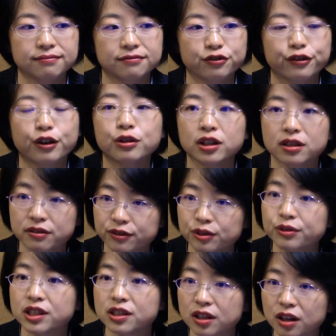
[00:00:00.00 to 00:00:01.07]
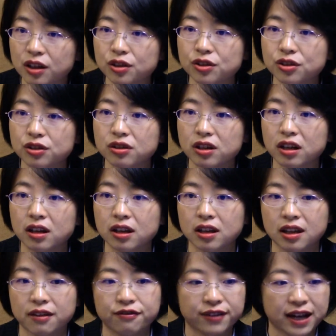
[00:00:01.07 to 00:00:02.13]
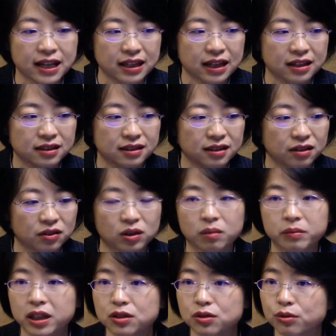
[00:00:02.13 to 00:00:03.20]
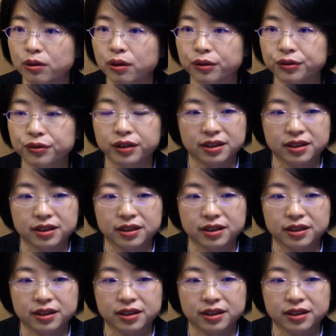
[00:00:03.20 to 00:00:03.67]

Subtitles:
focus for research in finance, economics, growth,